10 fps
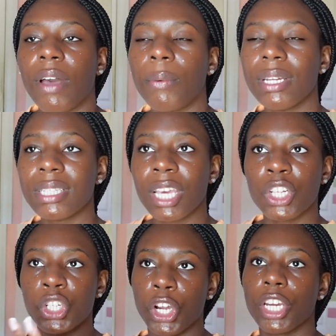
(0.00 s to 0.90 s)
I wouldn't say
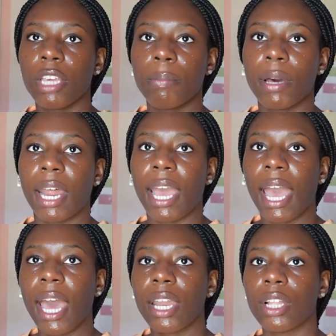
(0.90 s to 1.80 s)
journey, but I
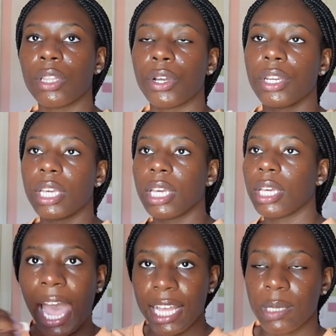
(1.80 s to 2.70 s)
had a
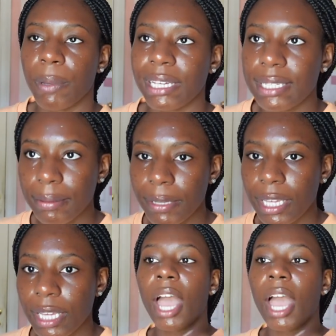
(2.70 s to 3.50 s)
learning aspect to me.